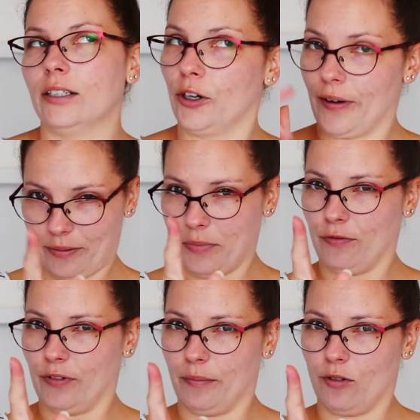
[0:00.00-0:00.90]

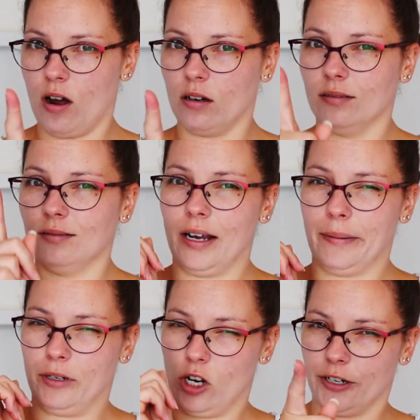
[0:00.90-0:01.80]
correct me if I'm
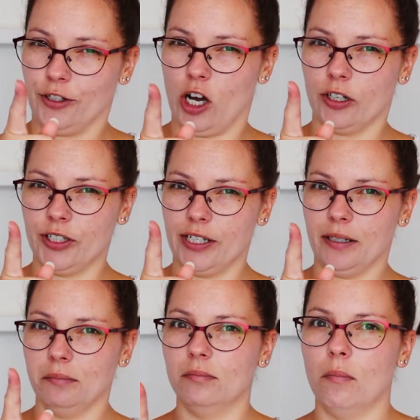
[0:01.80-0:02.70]
wrong, I'm not a
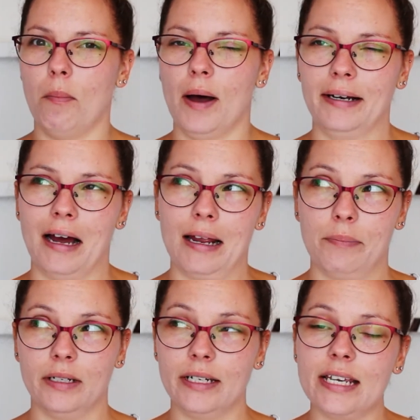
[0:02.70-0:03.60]
doctor, but
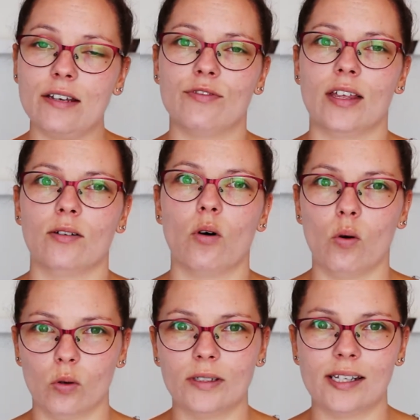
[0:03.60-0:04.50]
I believe that
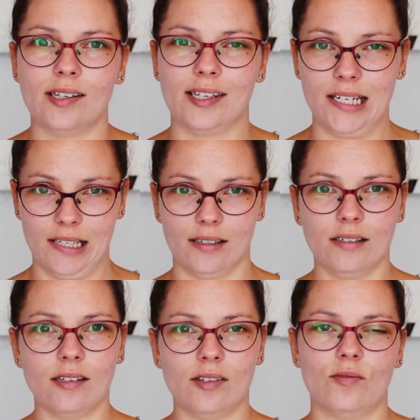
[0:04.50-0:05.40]
all
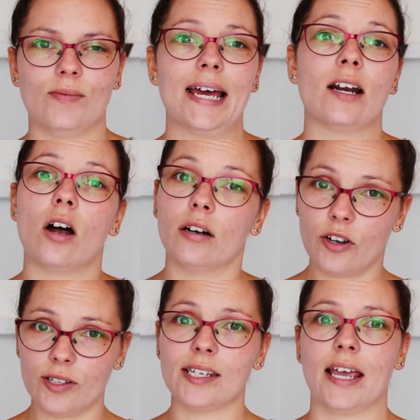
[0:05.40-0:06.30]
diseases that
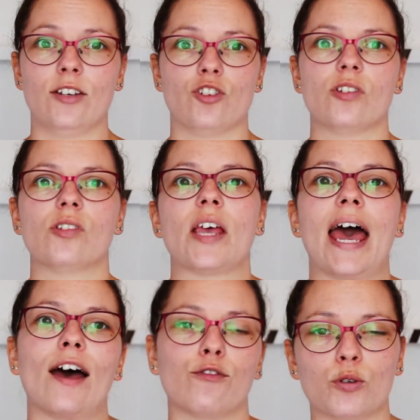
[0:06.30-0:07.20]
are
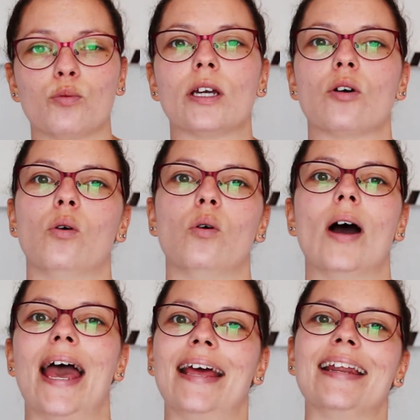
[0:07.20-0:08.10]
contagious have what we
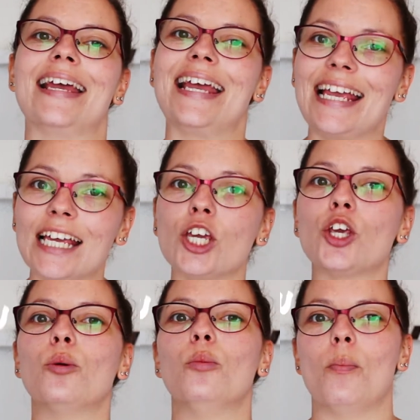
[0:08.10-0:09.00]
call an
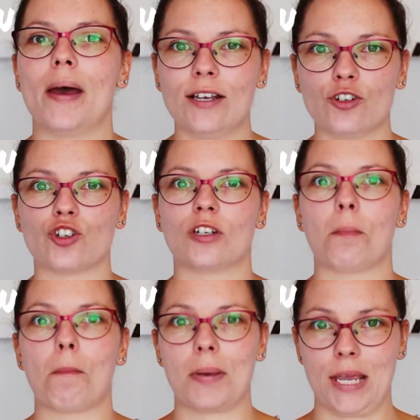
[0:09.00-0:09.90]

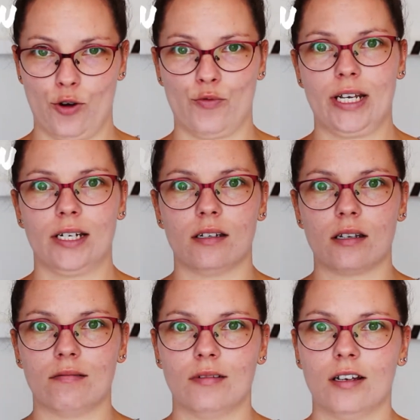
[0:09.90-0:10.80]
incubation period.